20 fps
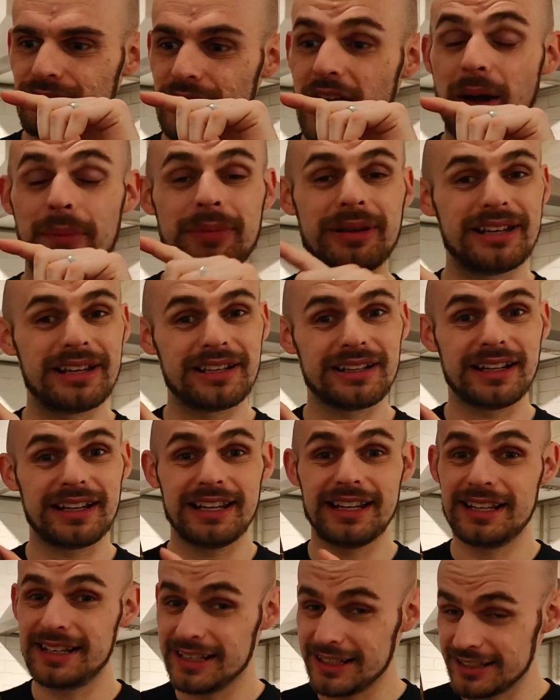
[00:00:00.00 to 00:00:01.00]
I'll be
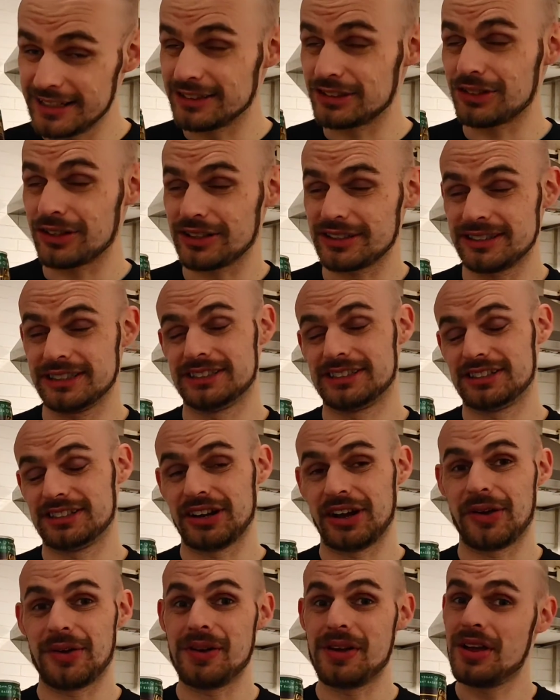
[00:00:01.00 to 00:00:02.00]
interested to
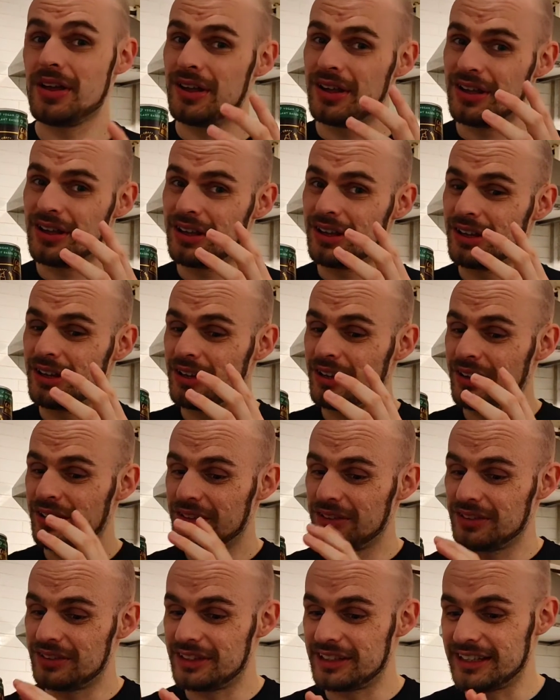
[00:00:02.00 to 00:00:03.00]
know
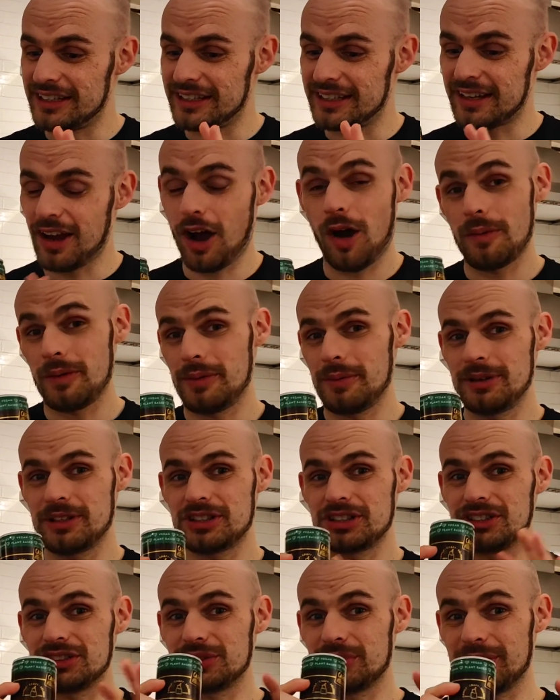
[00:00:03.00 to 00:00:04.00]
the carbon
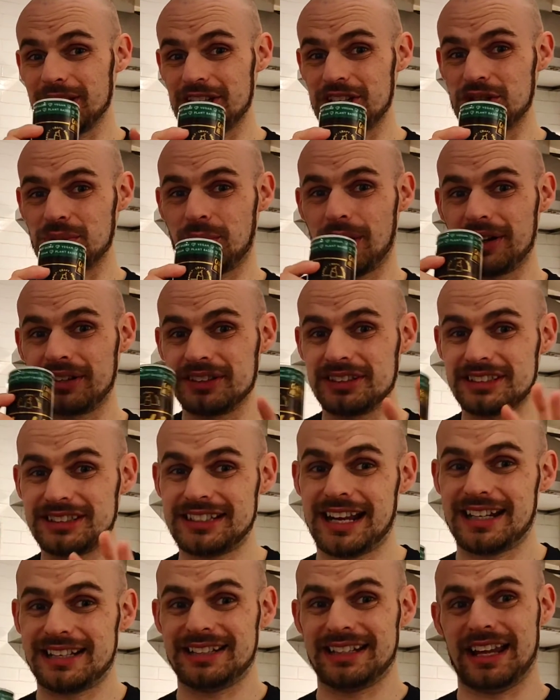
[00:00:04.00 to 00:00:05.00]
emissions of each one
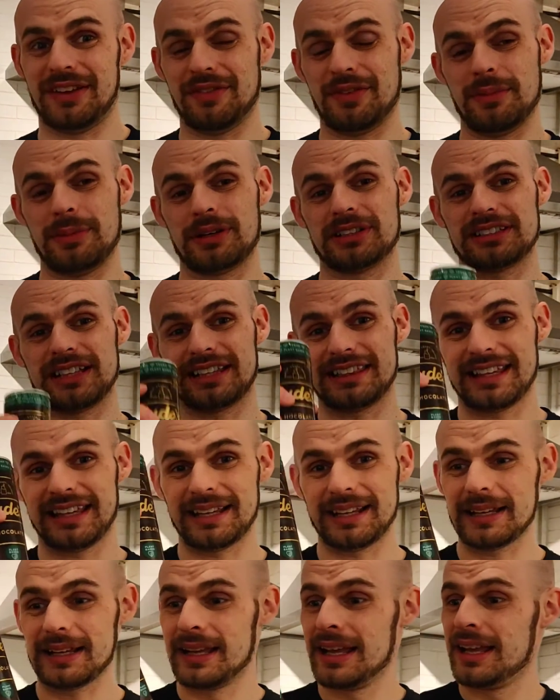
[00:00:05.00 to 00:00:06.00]
stacked together, because I
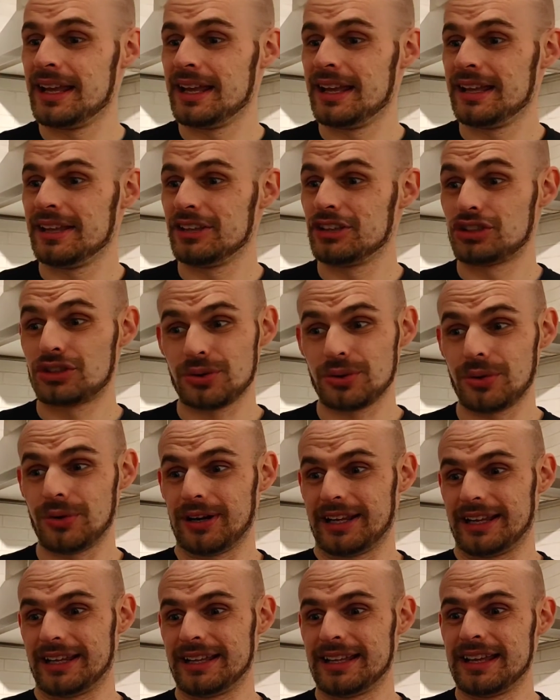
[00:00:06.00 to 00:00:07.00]
think
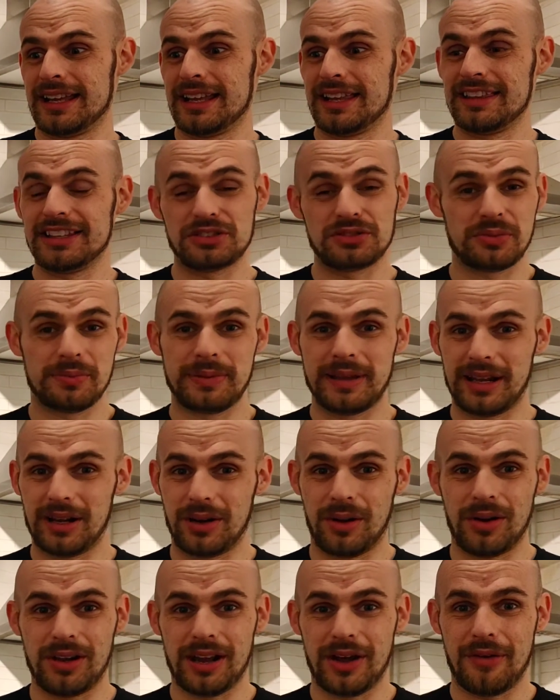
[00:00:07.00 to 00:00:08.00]
surely this would be a
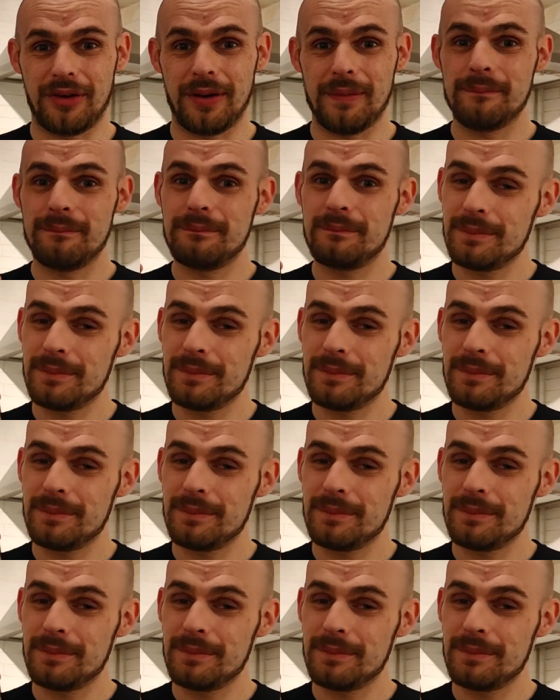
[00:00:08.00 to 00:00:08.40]
lot lower.